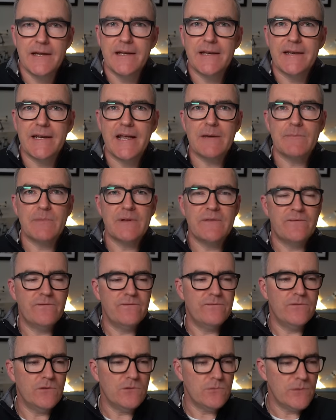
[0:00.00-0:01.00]
Now,
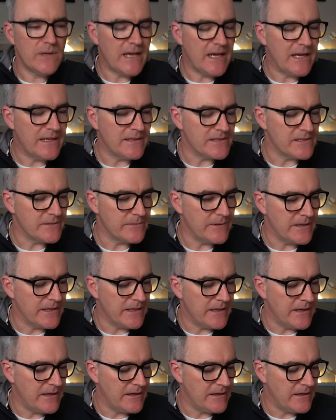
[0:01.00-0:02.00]
before we get into it,
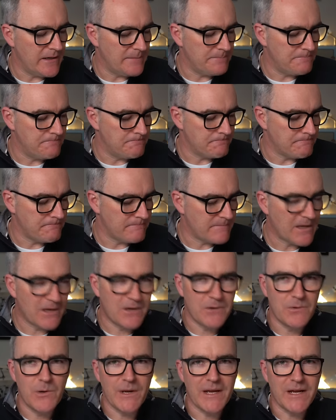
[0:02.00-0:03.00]

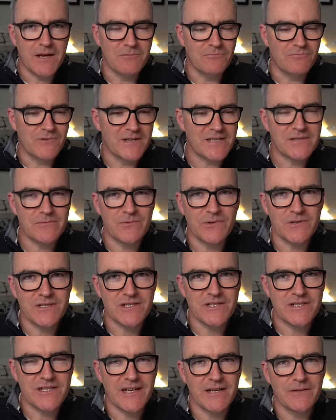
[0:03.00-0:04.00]
quick wristwatch
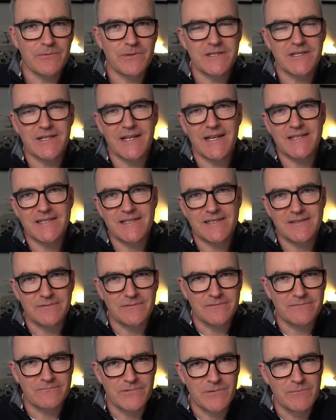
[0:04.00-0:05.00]
check, which I guess sort
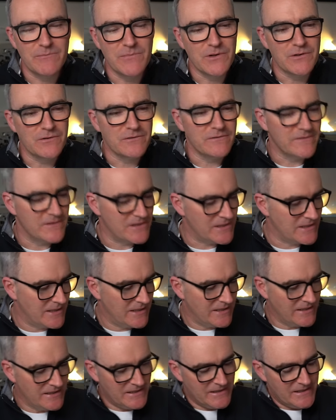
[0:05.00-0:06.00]
of removes
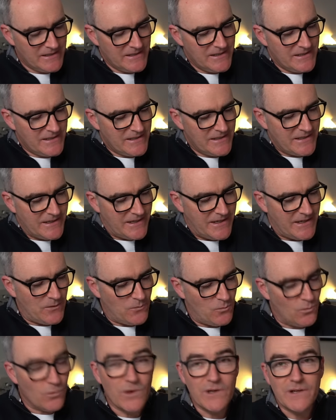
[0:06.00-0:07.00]

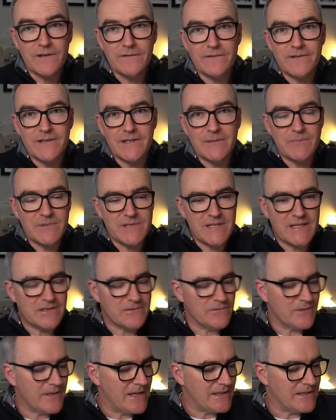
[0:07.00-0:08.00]
one of the
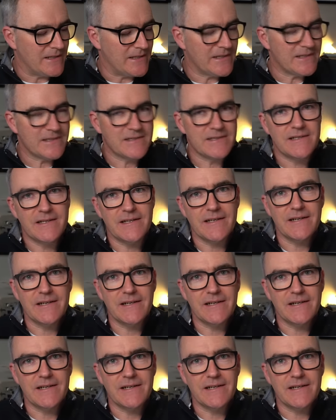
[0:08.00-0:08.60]
potential candidates.